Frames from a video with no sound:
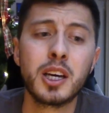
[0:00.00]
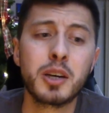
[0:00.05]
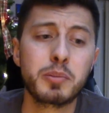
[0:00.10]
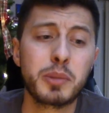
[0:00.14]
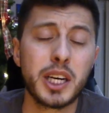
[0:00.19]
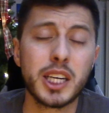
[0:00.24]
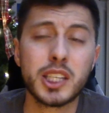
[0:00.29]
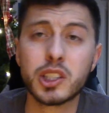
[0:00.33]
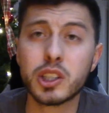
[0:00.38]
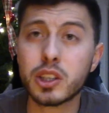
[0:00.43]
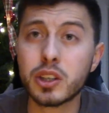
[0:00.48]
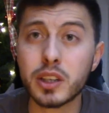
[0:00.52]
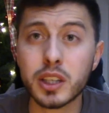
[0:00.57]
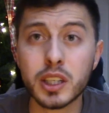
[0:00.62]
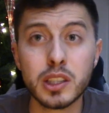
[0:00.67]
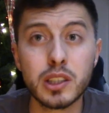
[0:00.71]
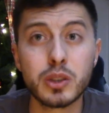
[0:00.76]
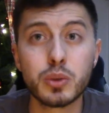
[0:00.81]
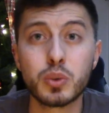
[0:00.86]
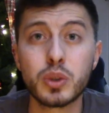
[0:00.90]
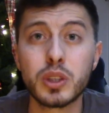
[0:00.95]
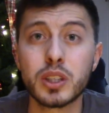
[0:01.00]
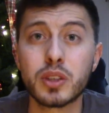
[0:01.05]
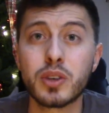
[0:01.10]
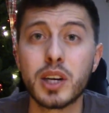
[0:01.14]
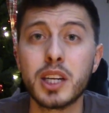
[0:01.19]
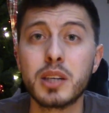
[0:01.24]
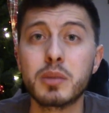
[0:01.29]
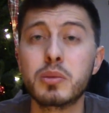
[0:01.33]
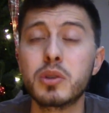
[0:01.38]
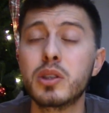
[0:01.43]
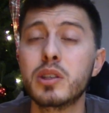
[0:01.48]
My extracurriculars were
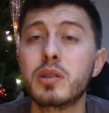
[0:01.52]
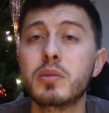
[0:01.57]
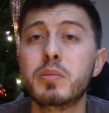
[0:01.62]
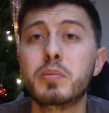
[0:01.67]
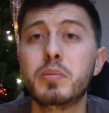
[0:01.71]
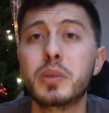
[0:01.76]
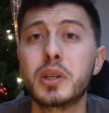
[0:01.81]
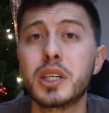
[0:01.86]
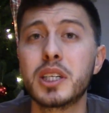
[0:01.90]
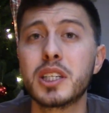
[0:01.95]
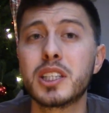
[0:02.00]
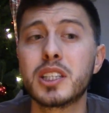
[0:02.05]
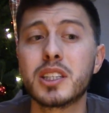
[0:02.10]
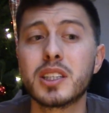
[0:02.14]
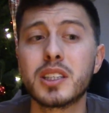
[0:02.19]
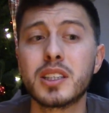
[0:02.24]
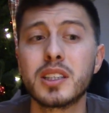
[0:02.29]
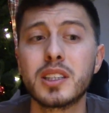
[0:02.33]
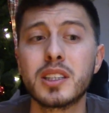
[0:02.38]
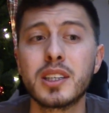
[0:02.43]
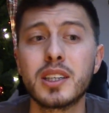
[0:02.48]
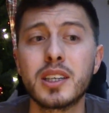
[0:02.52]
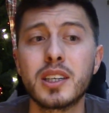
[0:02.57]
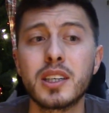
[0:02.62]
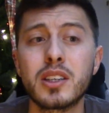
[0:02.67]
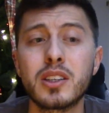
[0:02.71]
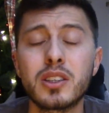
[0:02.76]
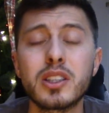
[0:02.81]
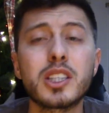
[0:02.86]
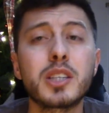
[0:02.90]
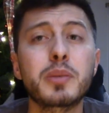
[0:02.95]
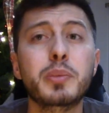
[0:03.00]
incredible, but
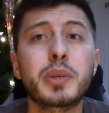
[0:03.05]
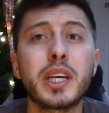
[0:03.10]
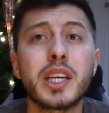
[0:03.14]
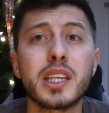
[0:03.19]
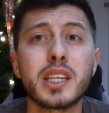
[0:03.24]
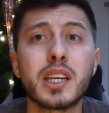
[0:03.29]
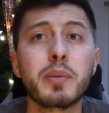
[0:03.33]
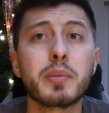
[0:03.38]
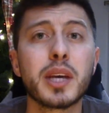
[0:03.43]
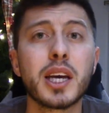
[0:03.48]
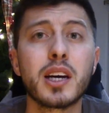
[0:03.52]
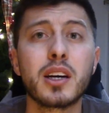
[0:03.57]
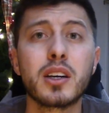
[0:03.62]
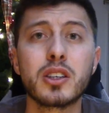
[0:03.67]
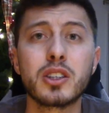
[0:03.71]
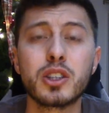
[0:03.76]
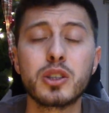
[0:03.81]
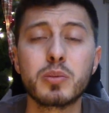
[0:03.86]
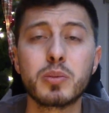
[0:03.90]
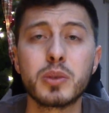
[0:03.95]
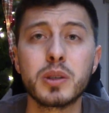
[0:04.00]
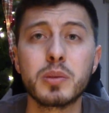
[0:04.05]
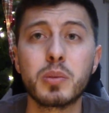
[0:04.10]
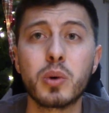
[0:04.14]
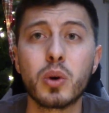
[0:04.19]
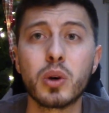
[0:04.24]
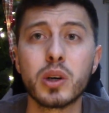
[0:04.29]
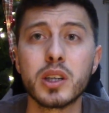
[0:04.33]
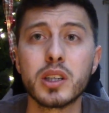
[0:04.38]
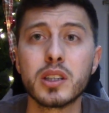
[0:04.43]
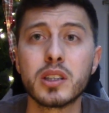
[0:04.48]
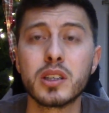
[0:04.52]
your GPA and MCAT are super
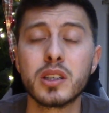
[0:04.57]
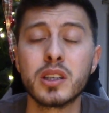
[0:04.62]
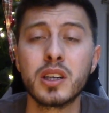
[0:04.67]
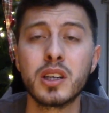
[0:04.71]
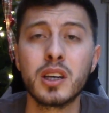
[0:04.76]
important.